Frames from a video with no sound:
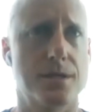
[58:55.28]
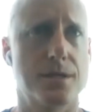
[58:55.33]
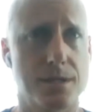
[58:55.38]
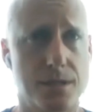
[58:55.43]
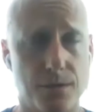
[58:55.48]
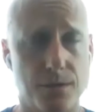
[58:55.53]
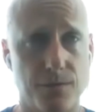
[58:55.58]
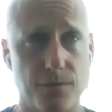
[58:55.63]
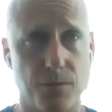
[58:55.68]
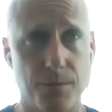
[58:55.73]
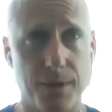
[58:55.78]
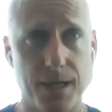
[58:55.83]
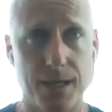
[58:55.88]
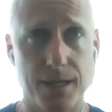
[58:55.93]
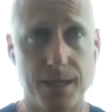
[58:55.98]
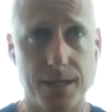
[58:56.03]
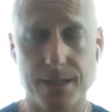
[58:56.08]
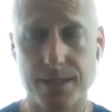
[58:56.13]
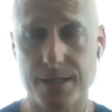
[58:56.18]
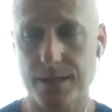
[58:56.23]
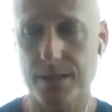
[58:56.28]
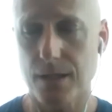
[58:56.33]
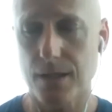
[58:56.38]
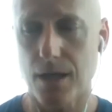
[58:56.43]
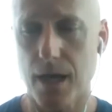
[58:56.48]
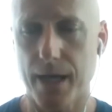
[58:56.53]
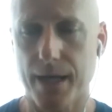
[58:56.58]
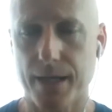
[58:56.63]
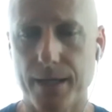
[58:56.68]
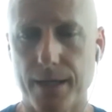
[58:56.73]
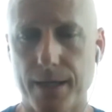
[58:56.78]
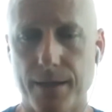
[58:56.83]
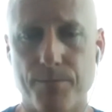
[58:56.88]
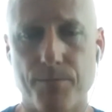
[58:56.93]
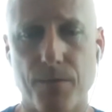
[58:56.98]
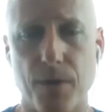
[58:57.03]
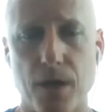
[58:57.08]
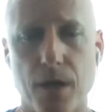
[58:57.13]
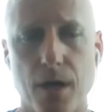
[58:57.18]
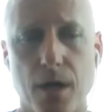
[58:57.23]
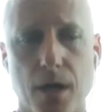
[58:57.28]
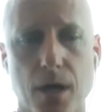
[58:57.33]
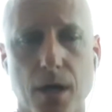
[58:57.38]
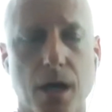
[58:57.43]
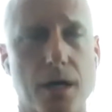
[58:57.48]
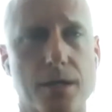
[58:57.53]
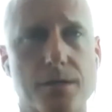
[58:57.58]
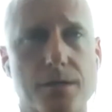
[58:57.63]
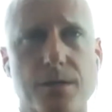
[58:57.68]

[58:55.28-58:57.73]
And so for me, it's like, I